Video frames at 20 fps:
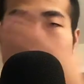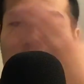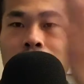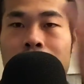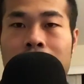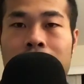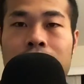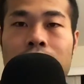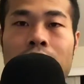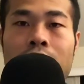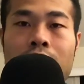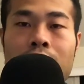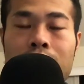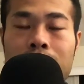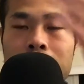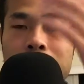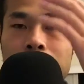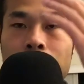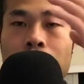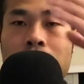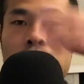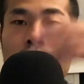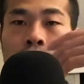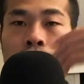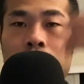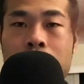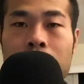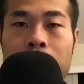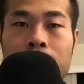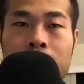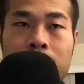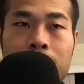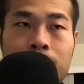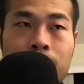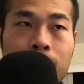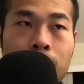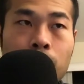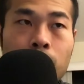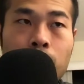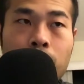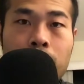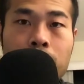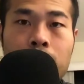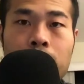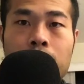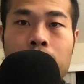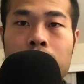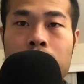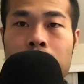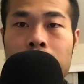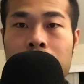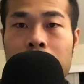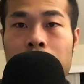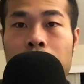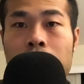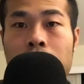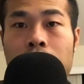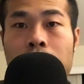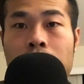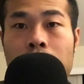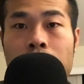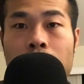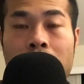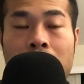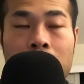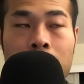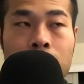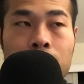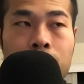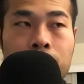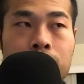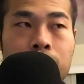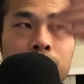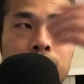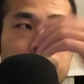That's hard. That's why we employ deep learning models.